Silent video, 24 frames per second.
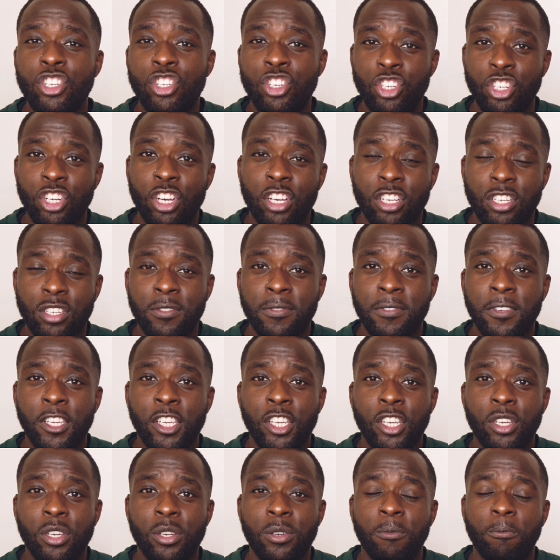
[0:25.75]
just for
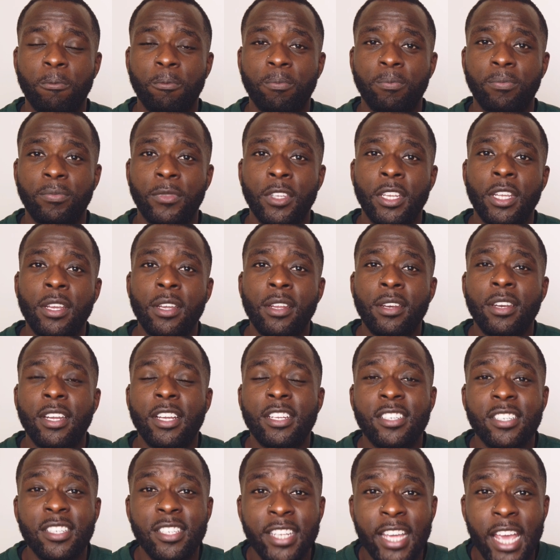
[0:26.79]
you.
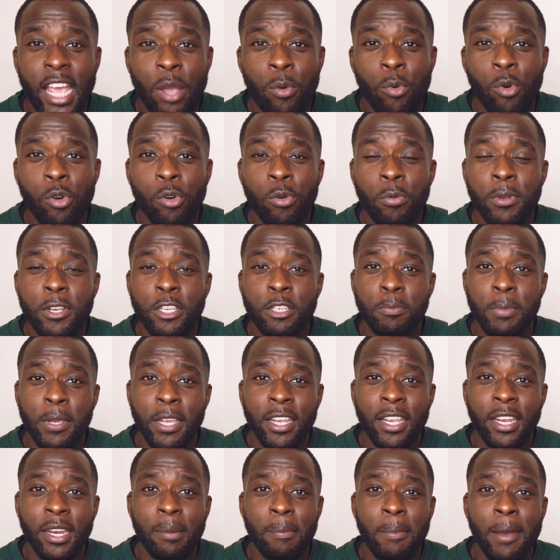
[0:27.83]
Now today what we'll be
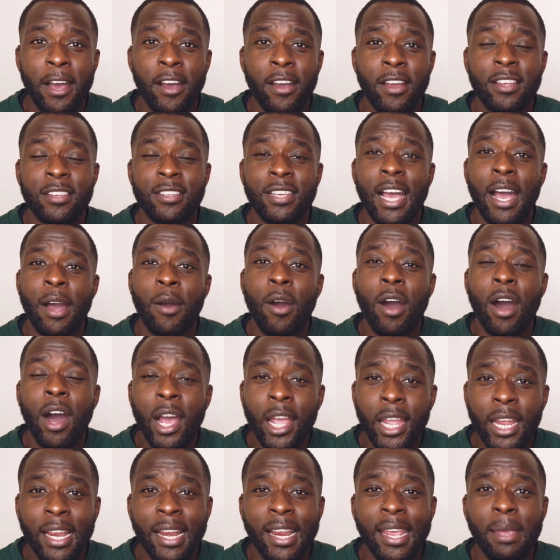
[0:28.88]
speaking about is how
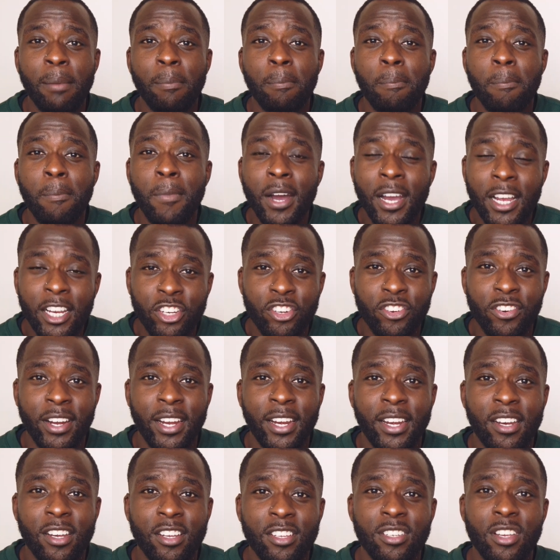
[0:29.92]
I keep my
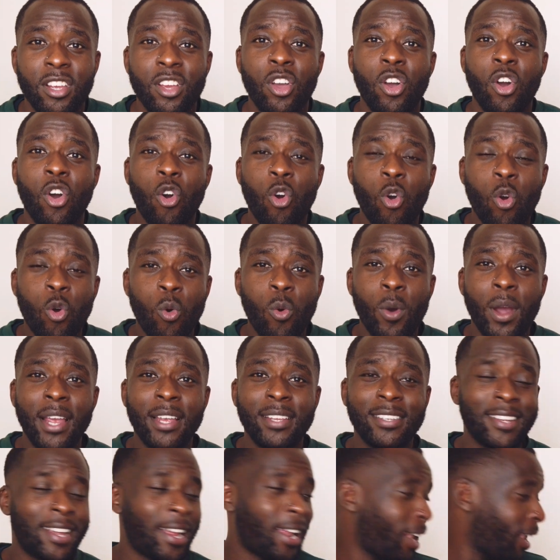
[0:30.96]
trainers
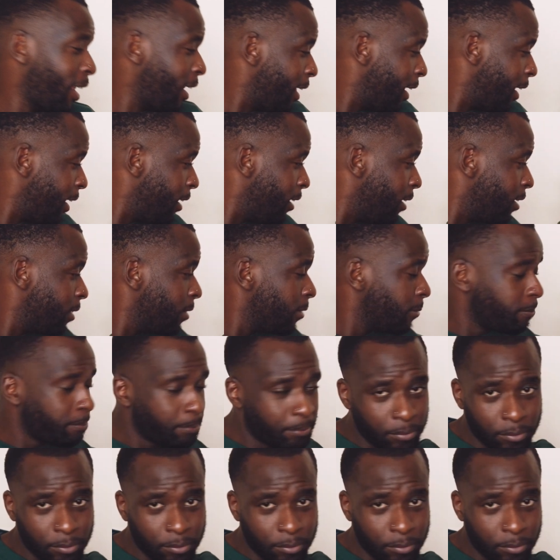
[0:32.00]
always clean,